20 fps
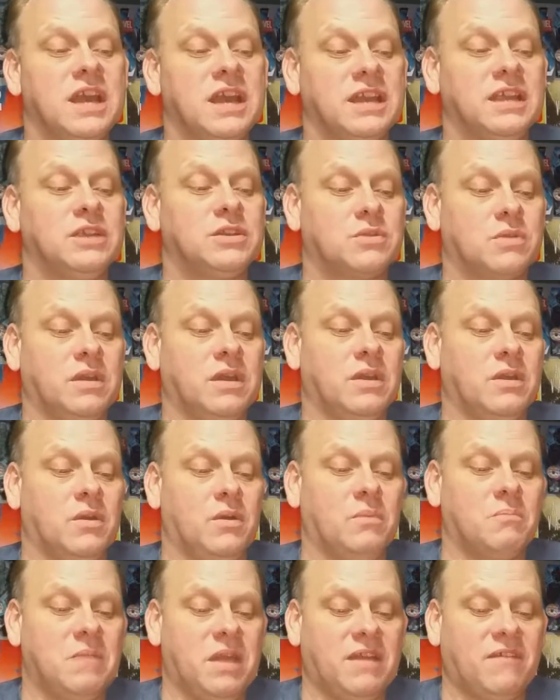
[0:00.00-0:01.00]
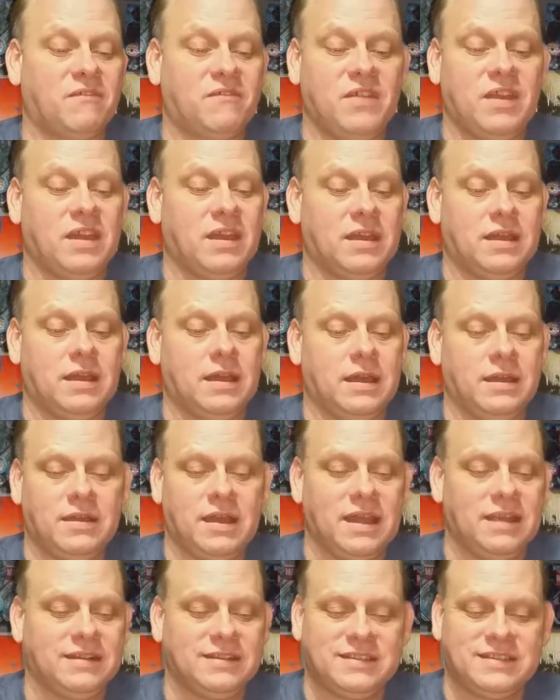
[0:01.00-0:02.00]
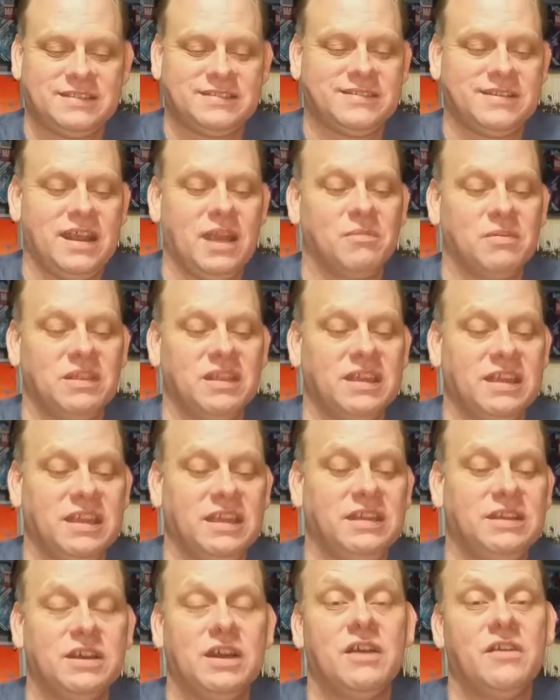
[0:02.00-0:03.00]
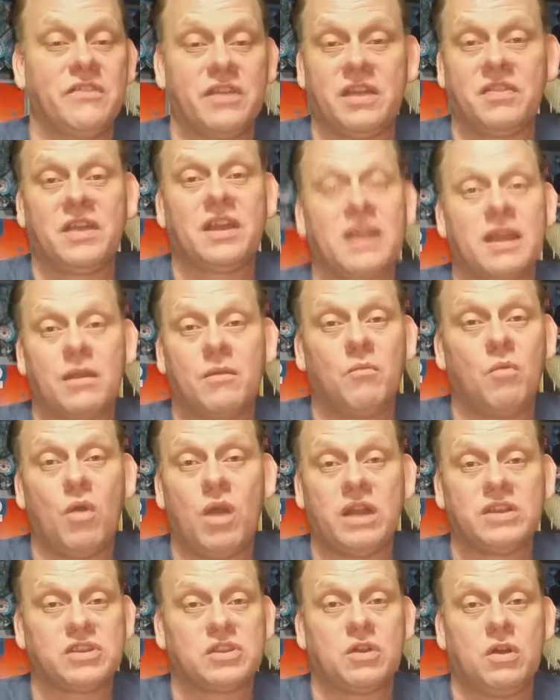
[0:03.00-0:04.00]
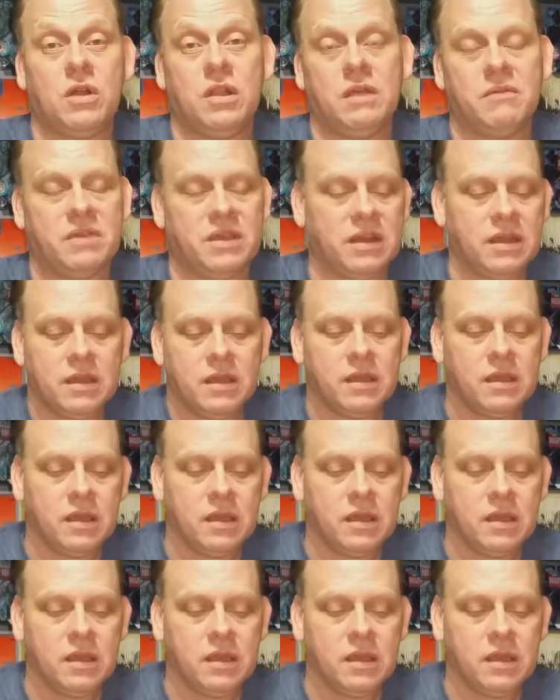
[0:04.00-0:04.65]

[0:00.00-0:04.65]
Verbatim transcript: Danny Trejo fan. I, I everything he does, I think I watch all of it.